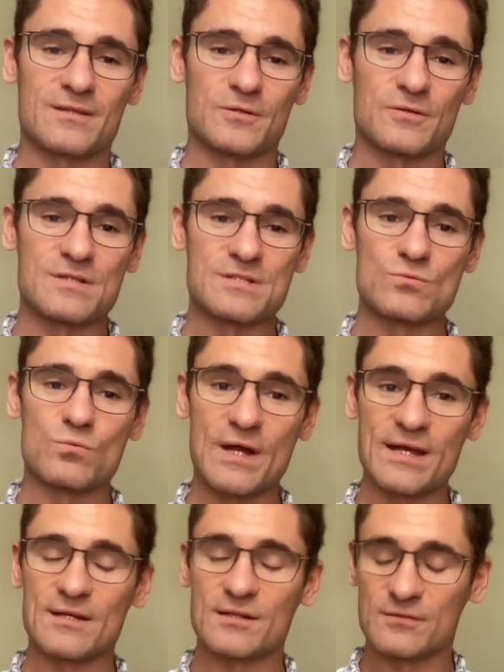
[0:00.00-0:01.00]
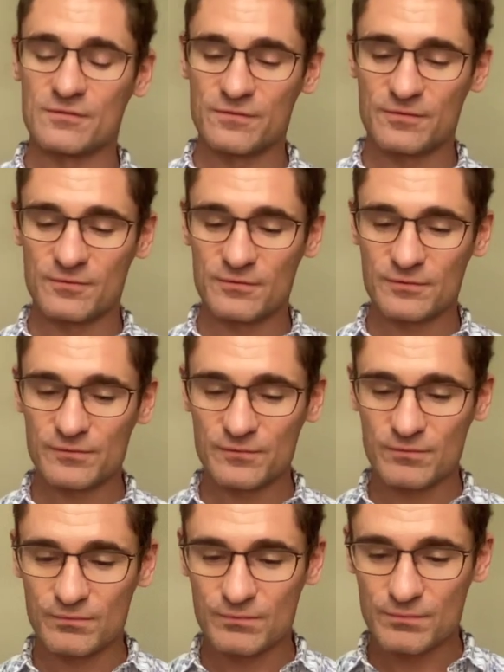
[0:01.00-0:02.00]
this way of
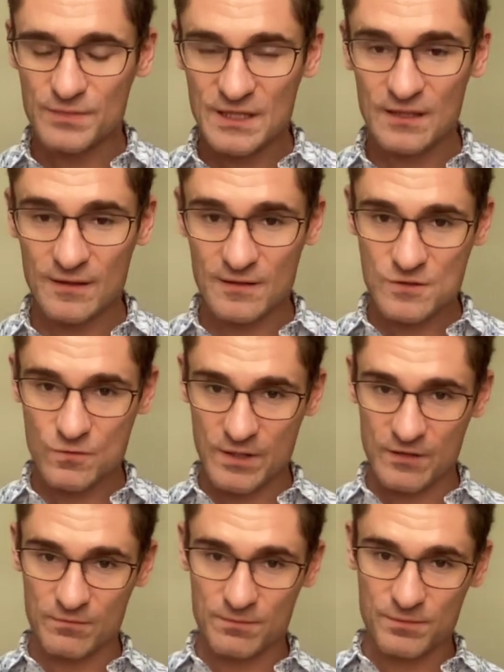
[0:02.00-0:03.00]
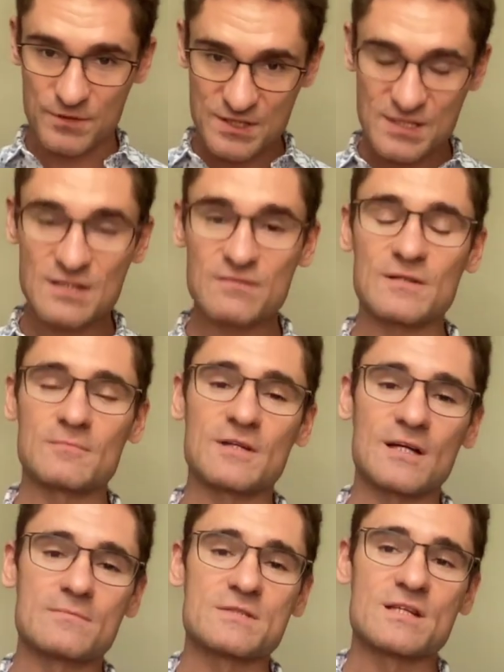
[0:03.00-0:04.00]
being, this way of perceiving
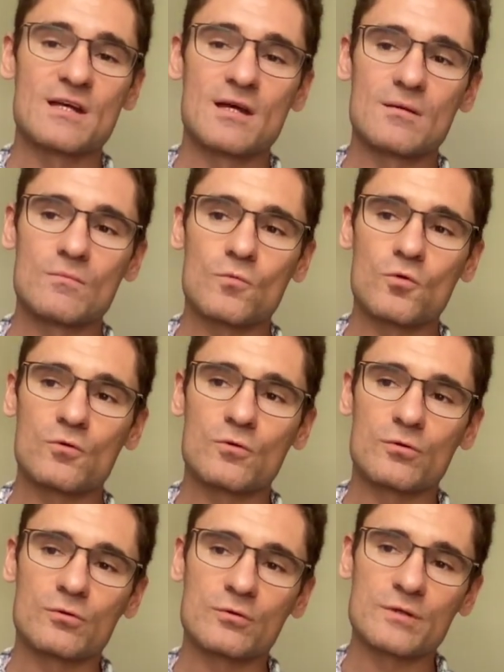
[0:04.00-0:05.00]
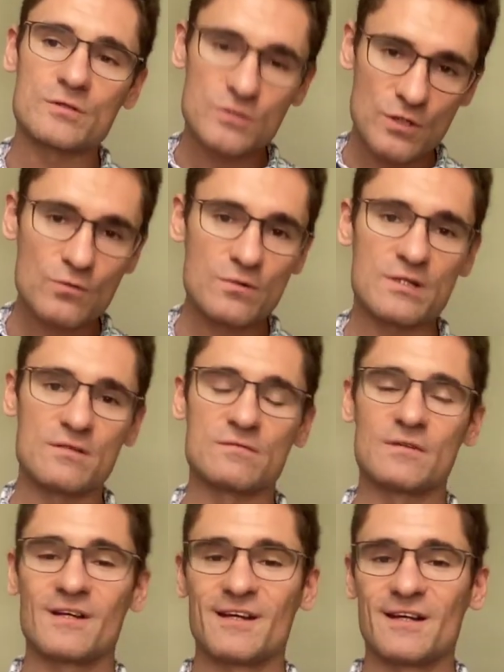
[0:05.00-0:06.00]
becomes more intuitive
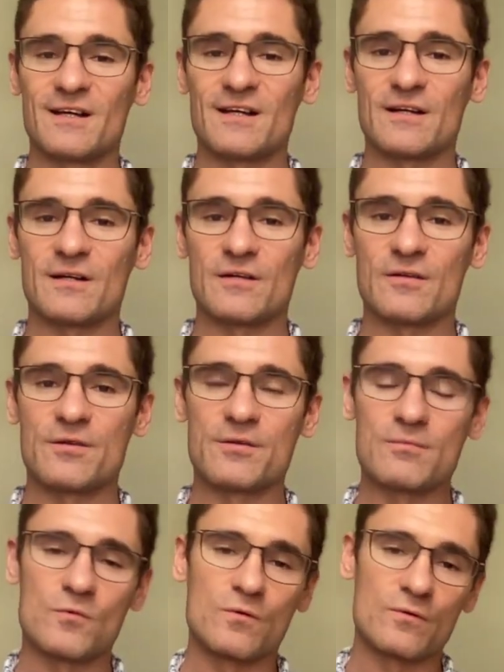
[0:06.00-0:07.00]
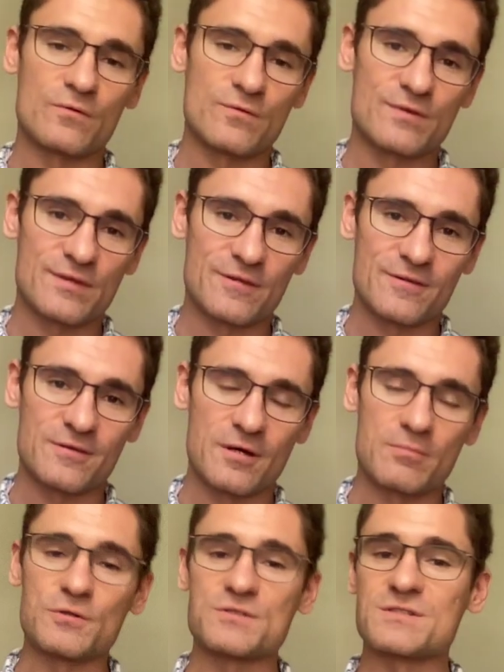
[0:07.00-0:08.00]
the more a
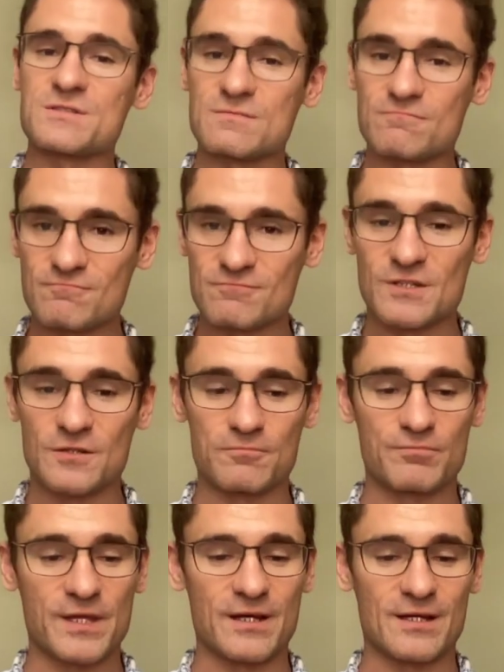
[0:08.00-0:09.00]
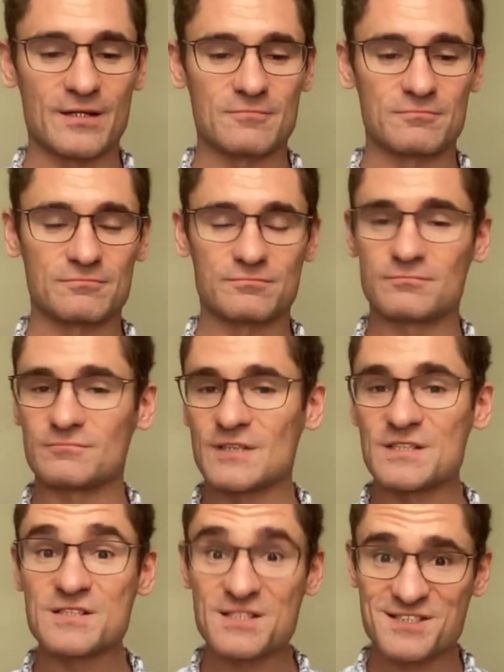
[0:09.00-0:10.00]
person
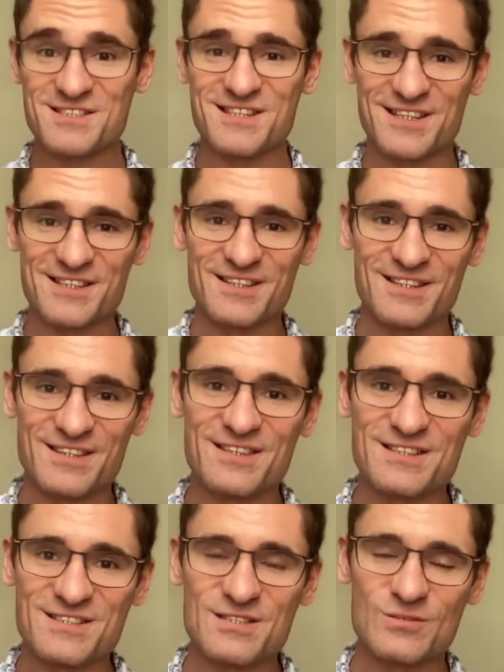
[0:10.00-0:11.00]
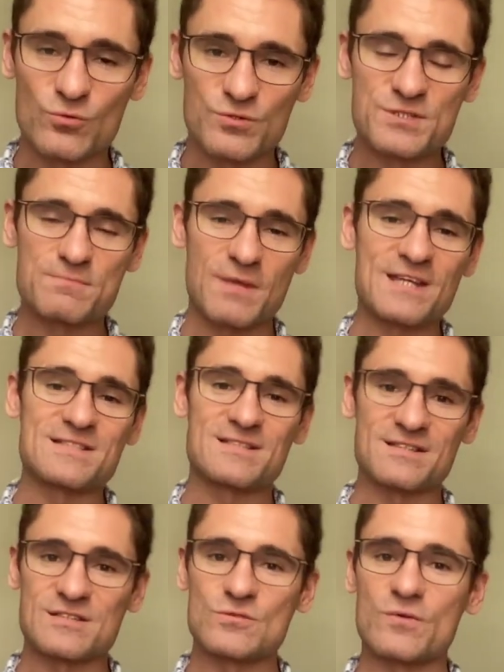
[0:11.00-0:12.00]
exists in this space,
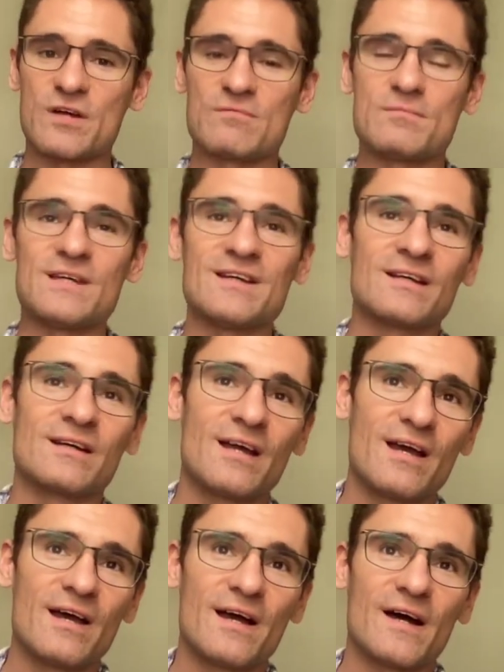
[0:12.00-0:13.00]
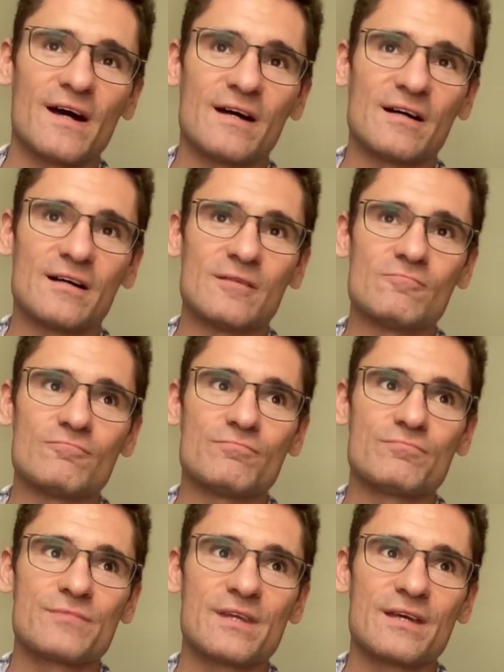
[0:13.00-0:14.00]
in this way of being.
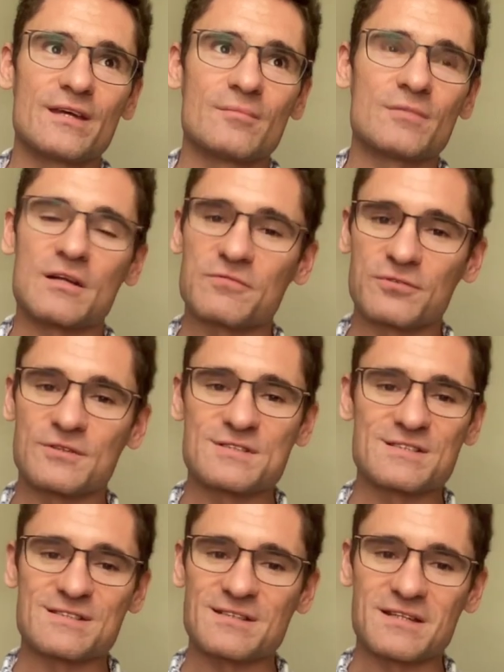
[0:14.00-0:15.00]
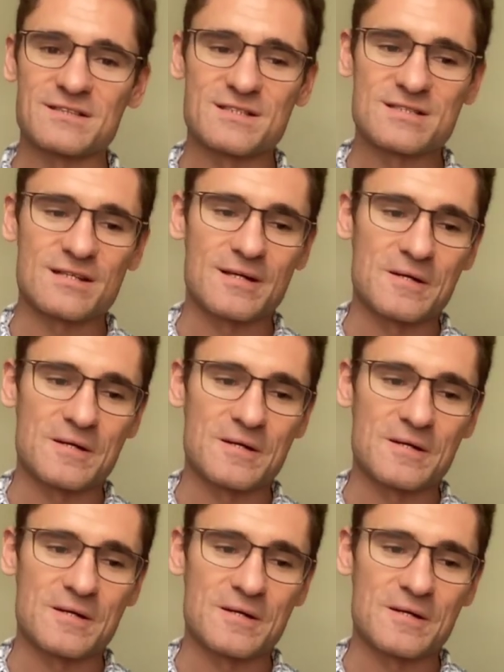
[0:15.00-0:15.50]
But at first it's